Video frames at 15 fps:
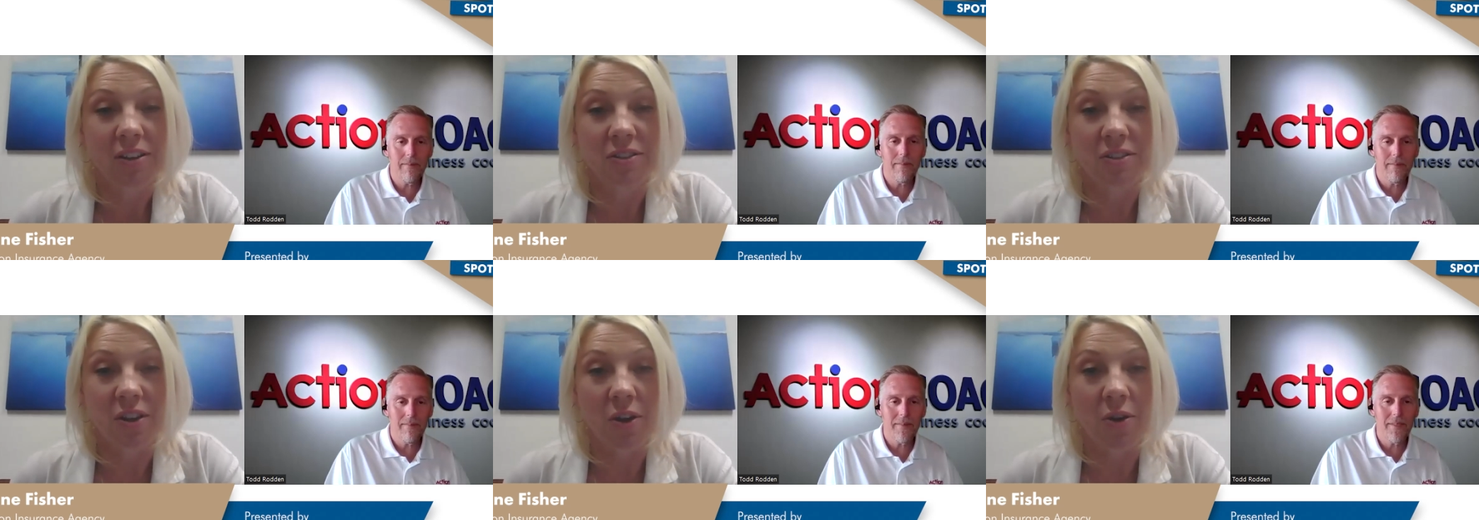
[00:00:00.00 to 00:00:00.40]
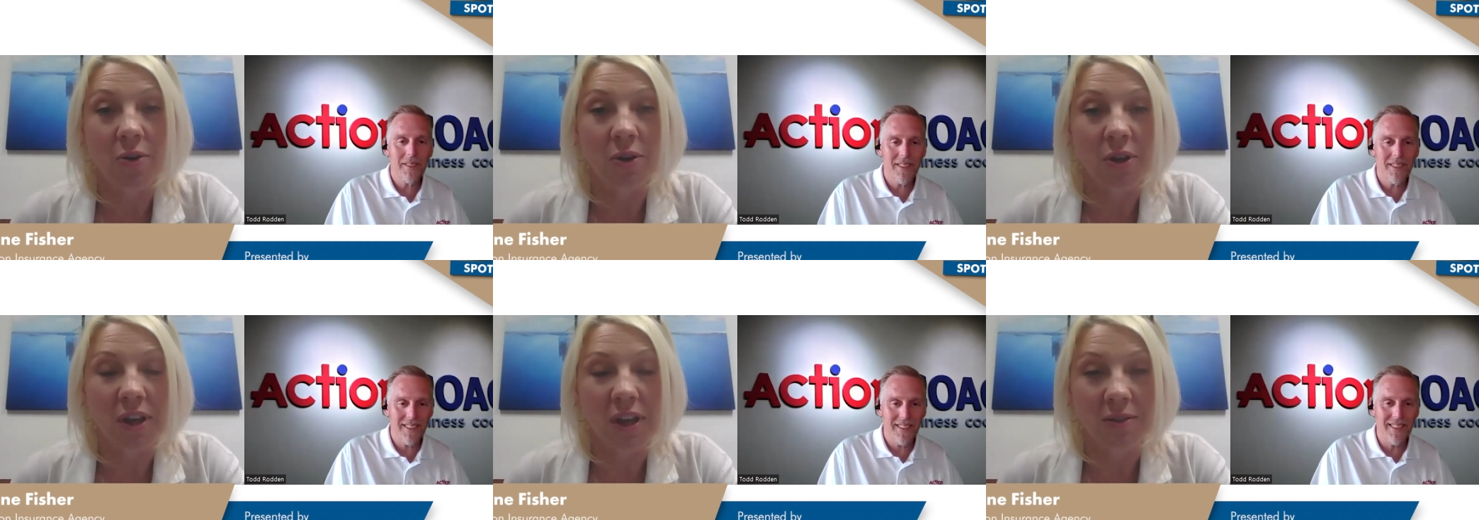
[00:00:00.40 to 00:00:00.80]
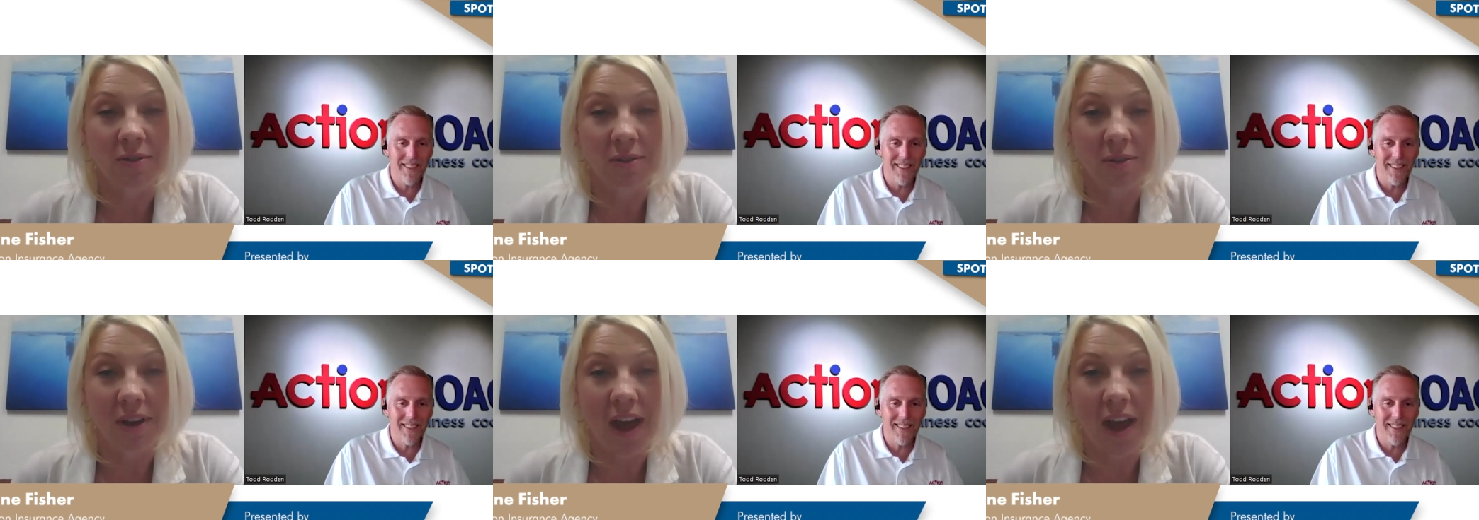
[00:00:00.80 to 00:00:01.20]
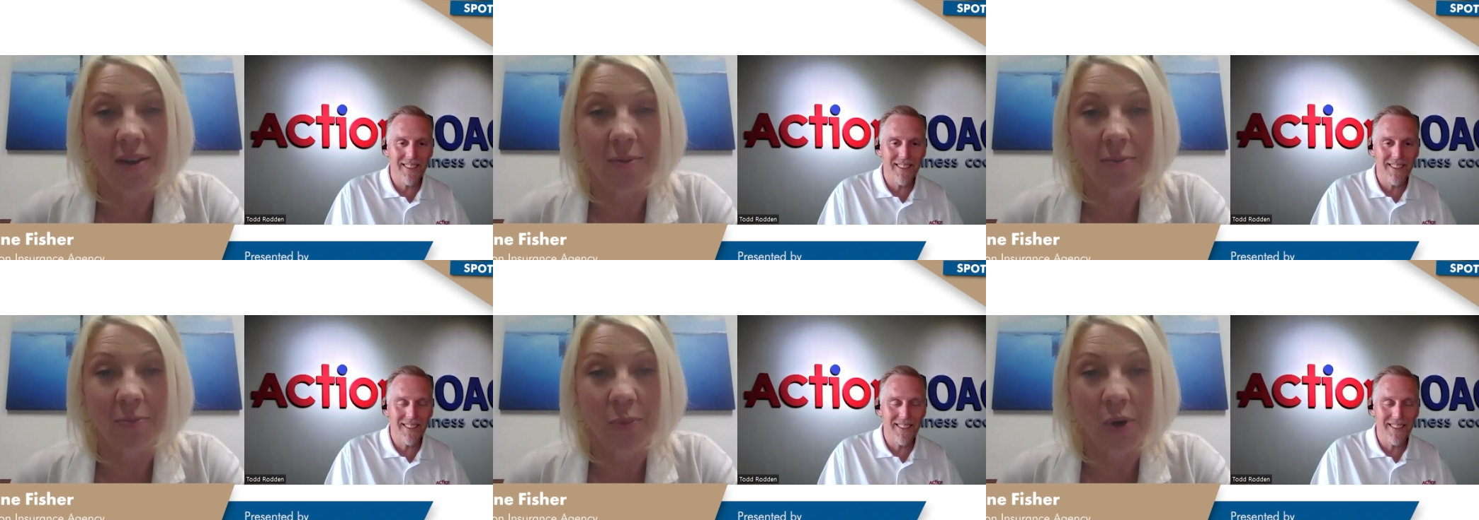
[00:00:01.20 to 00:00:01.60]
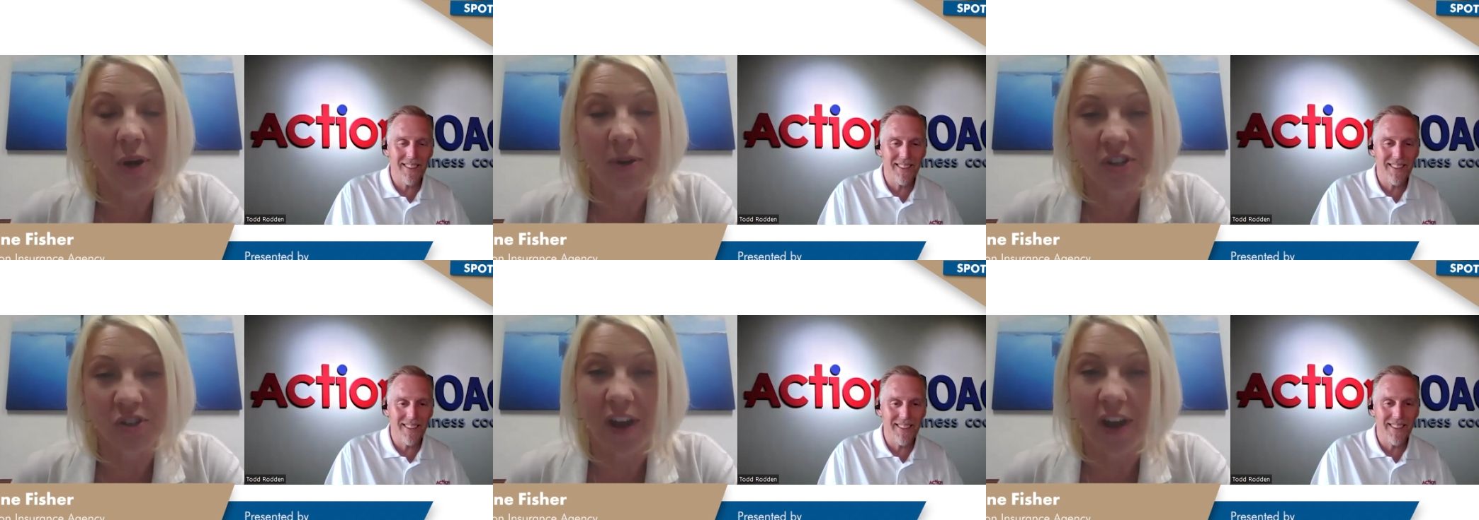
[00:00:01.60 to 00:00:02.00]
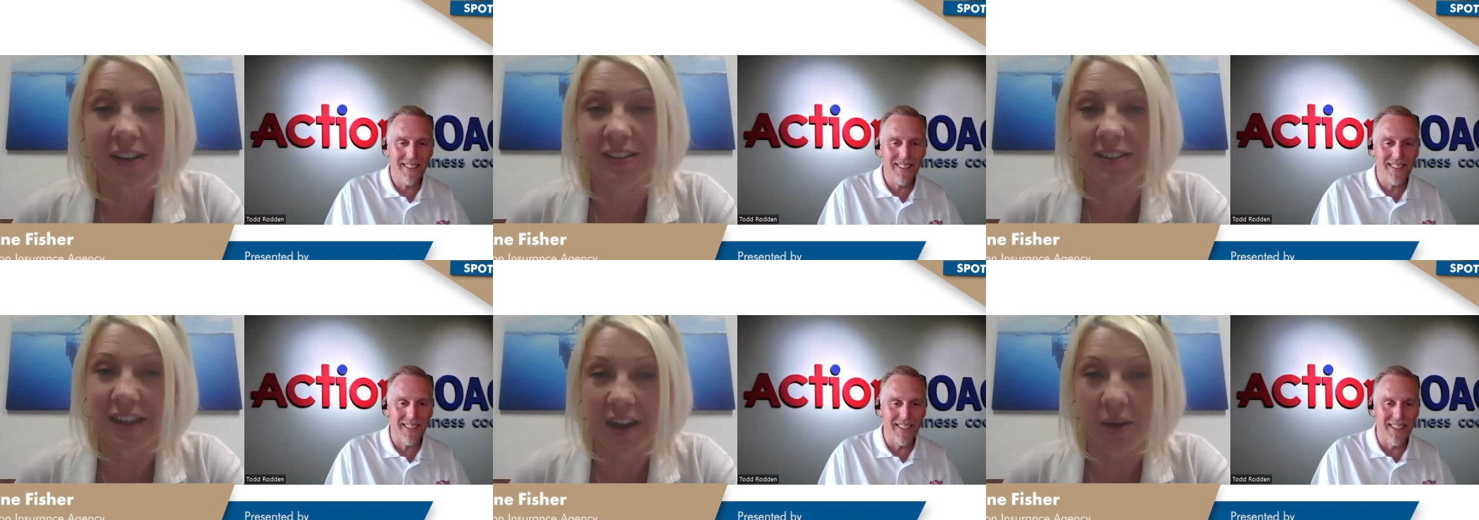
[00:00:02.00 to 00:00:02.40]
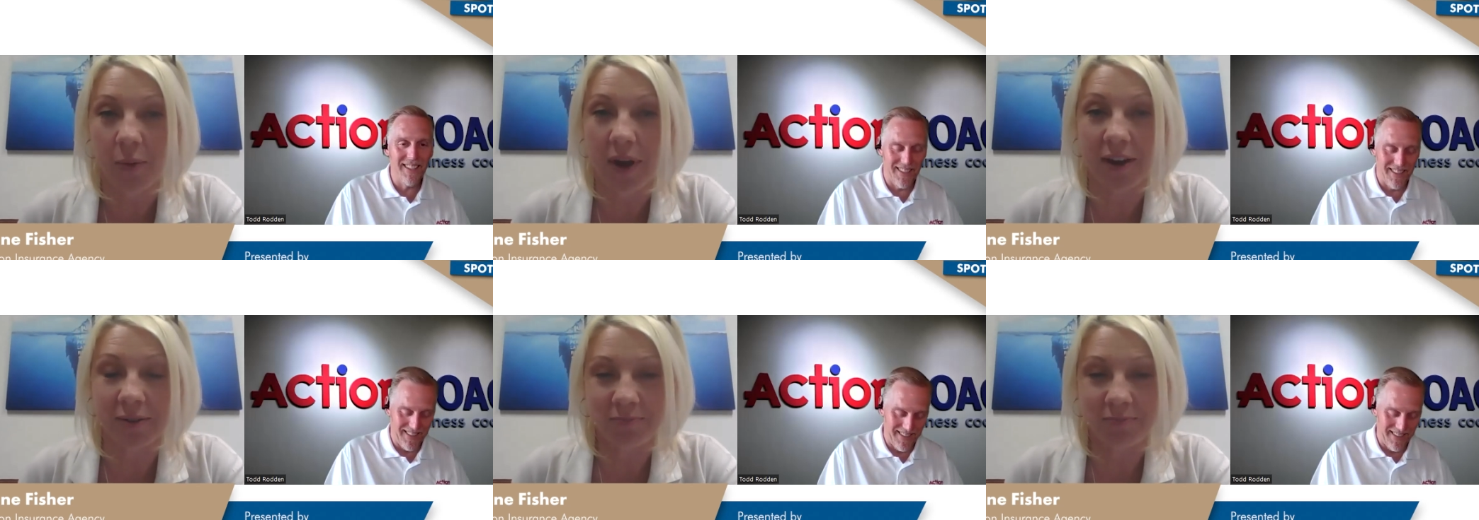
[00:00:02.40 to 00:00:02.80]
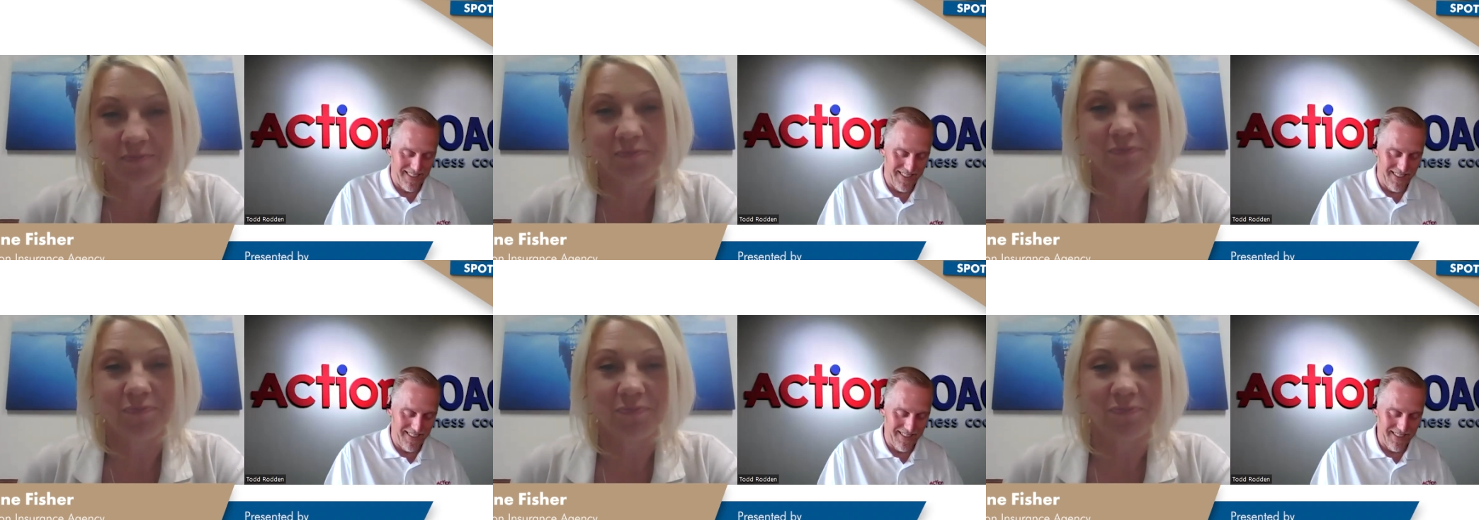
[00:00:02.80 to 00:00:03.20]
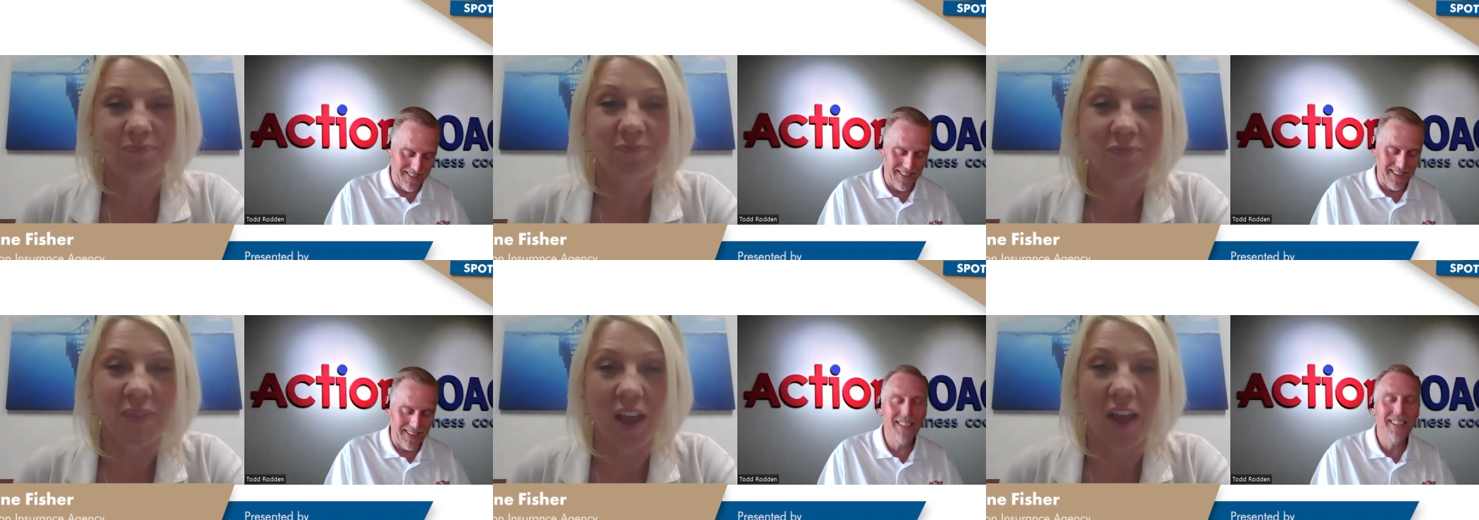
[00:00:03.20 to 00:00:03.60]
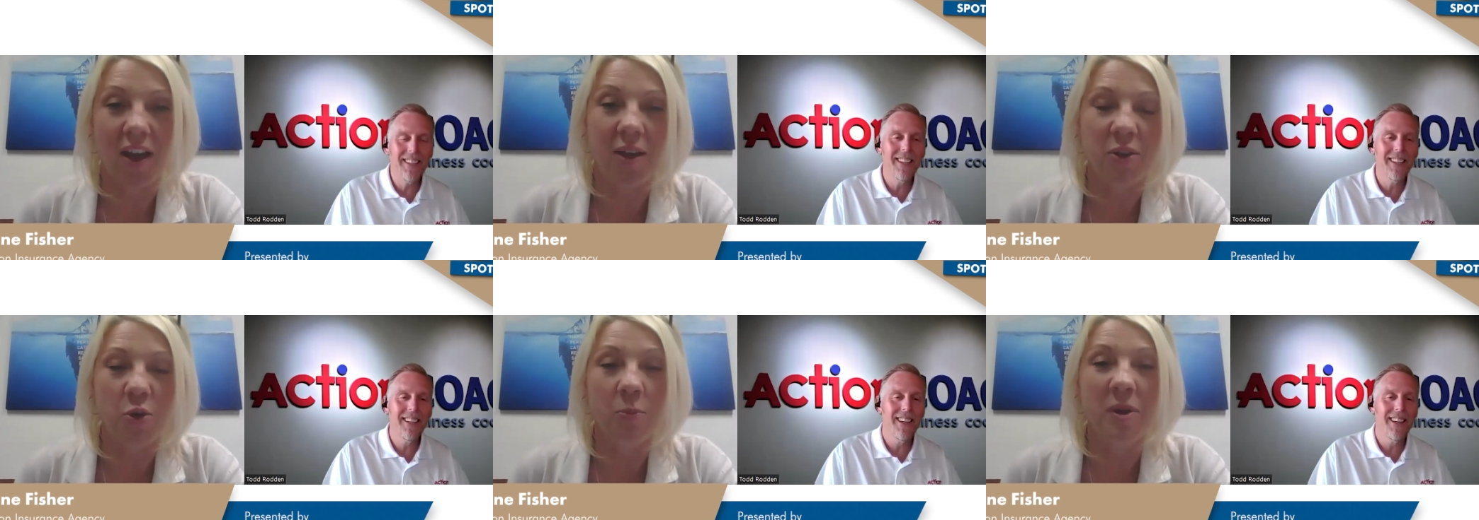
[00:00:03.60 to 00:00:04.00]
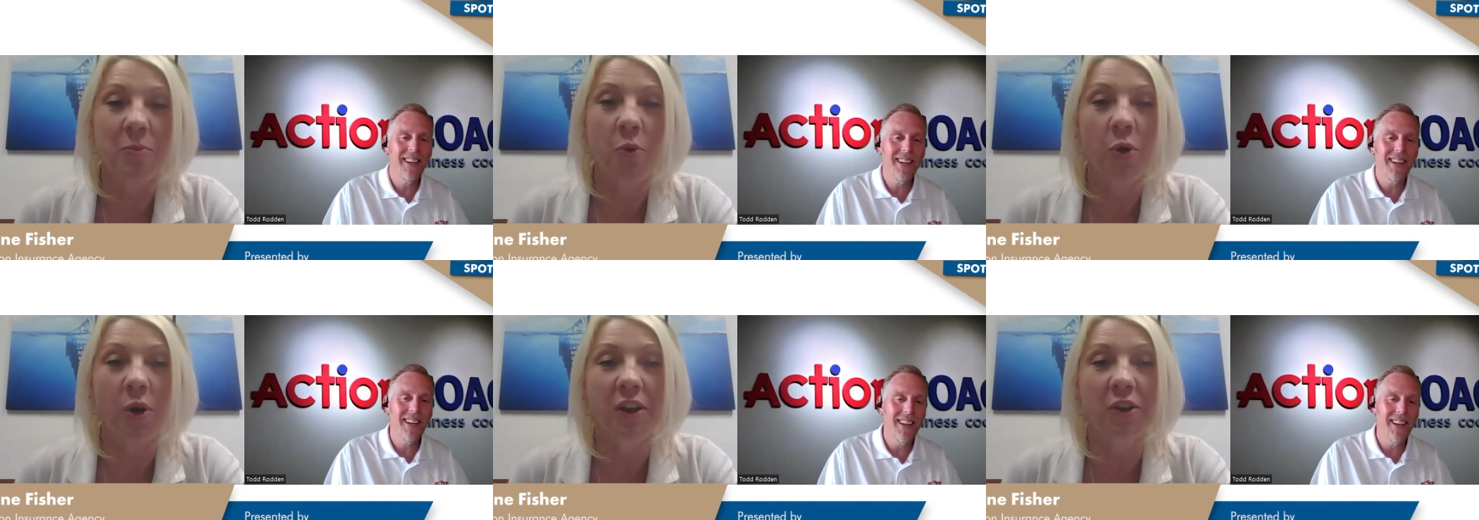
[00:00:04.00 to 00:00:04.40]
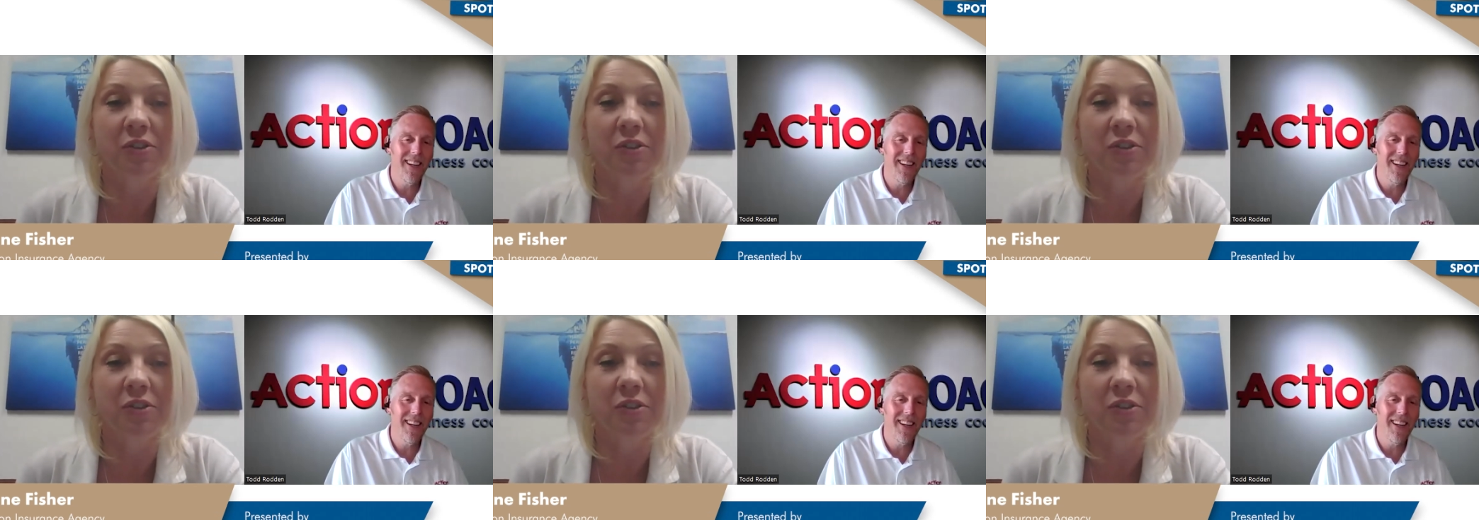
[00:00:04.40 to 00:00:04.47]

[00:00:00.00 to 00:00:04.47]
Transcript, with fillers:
Speaker 1: So you can kind of pretty much find us anywhere. Okay. Uh, you'll be more